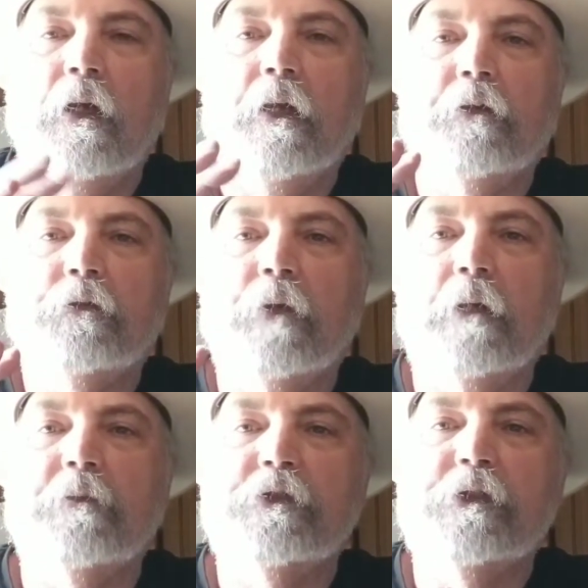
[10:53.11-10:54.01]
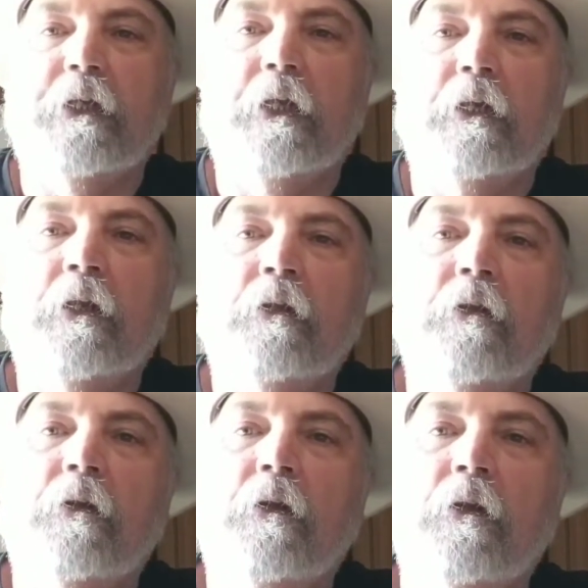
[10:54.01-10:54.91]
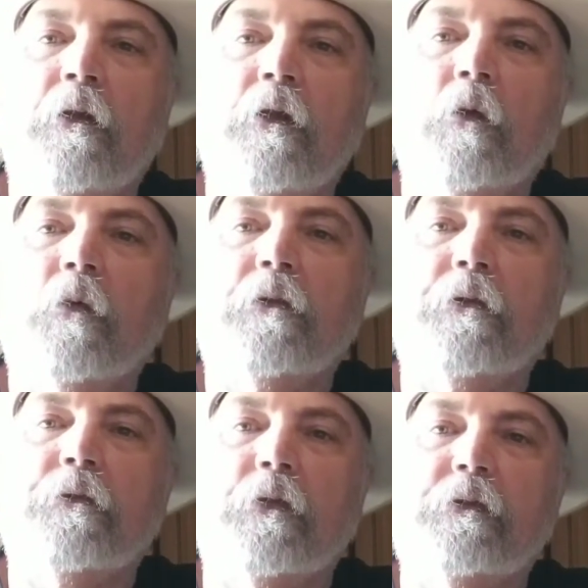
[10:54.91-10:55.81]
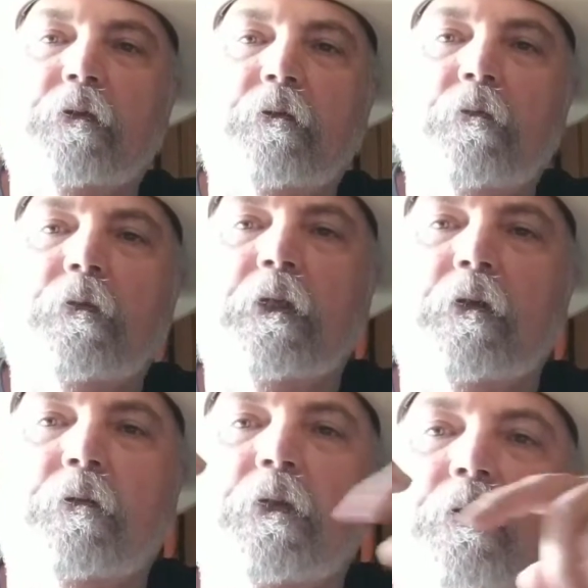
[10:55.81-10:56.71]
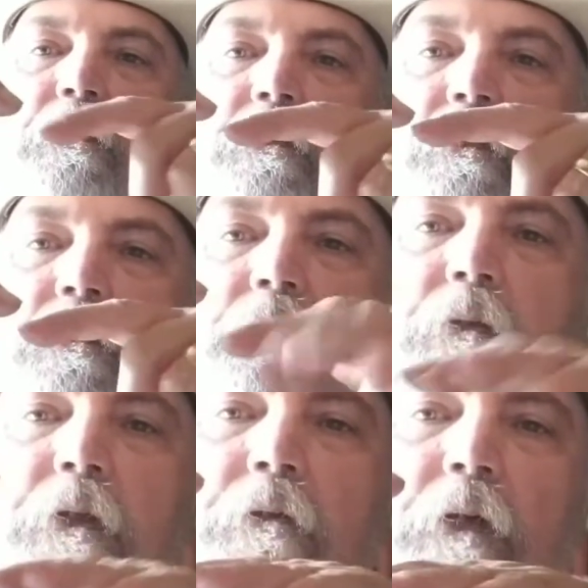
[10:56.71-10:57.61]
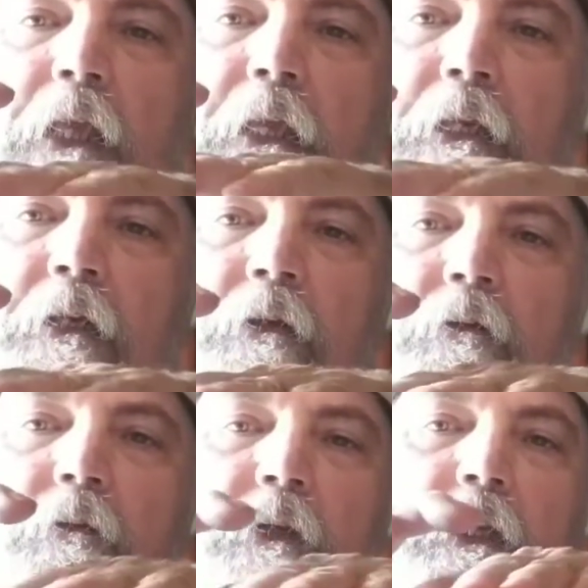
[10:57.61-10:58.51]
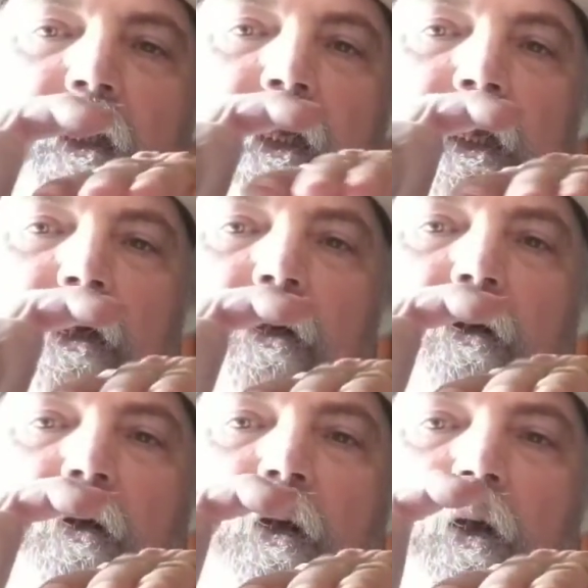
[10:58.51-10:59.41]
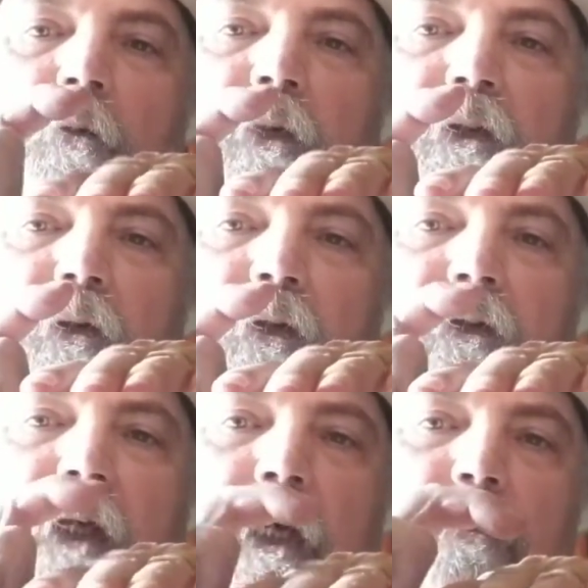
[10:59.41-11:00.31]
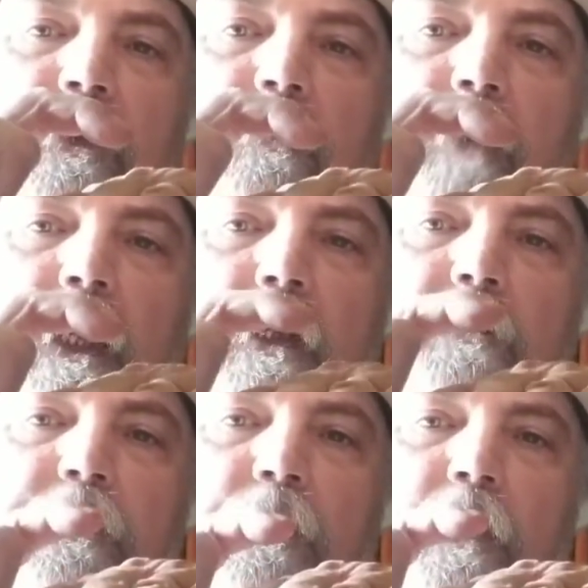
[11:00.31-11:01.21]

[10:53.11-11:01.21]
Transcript: X ray machine where there's a, you know, the you're laying in here, but there's a top and a bottom to